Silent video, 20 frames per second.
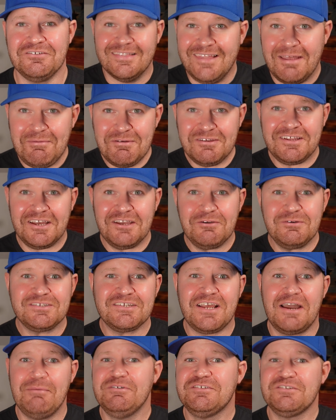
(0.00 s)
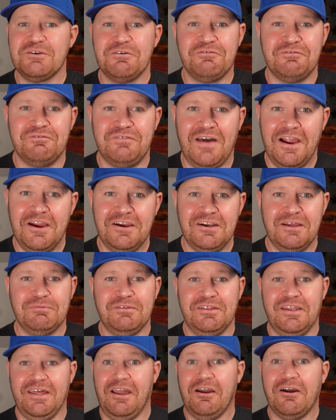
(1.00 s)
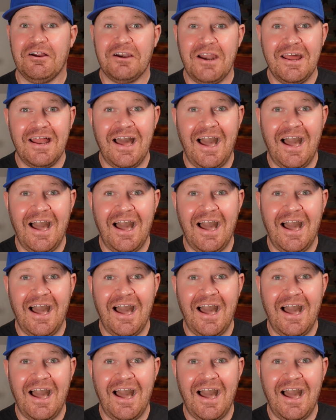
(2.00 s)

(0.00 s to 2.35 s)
Let me tell you what's got me so fired up today, all right?